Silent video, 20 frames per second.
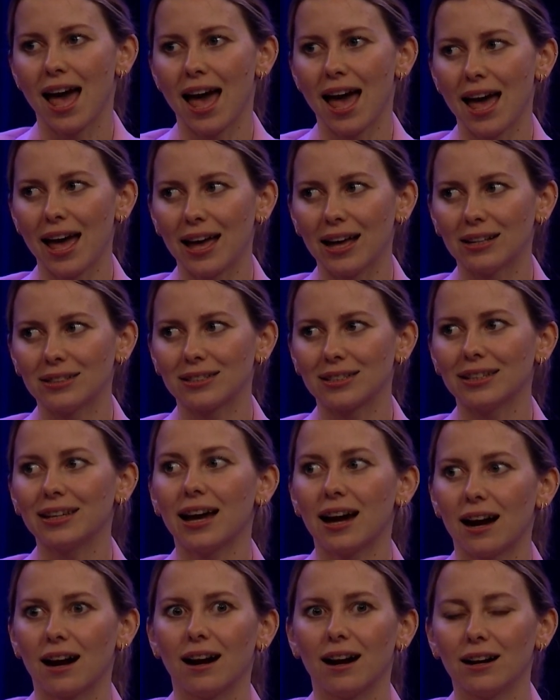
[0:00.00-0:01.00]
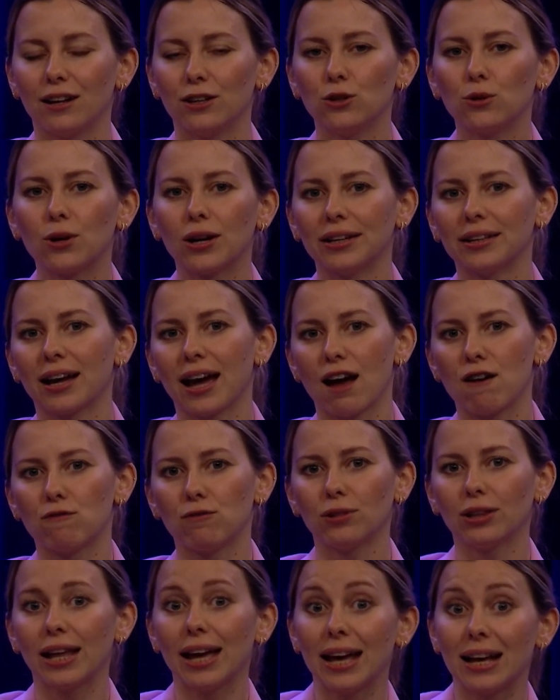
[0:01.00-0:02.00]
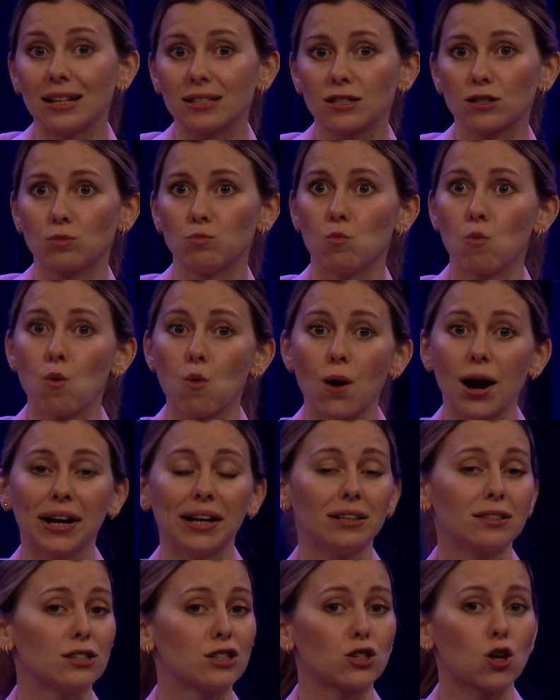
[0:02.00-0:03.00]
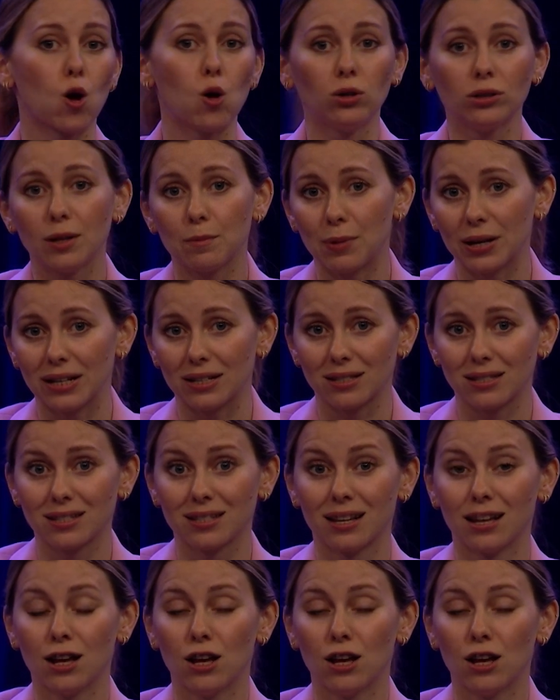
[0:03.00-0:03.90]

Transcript: And you can have less, more, it's all depends.